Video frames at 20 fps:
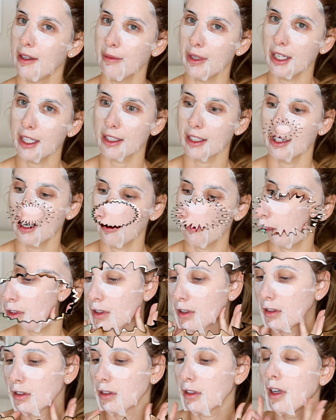minutes and I'll be
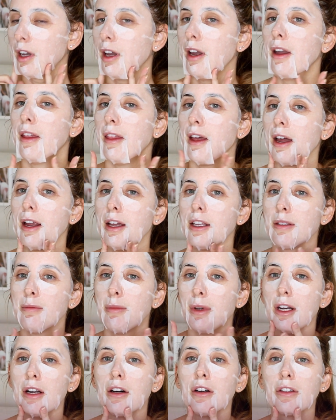back. It has
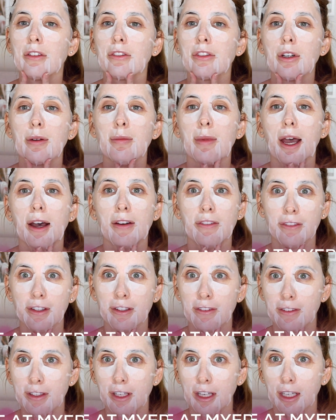been on for about
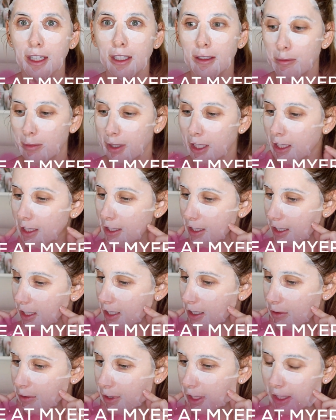15 minutes
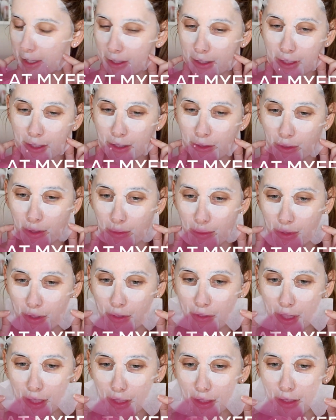now. We're going to remove
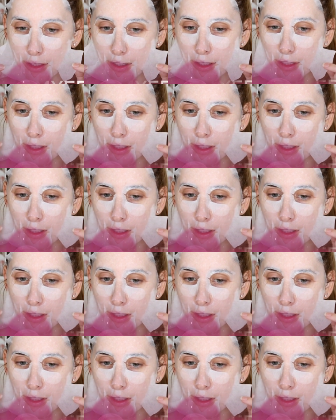it.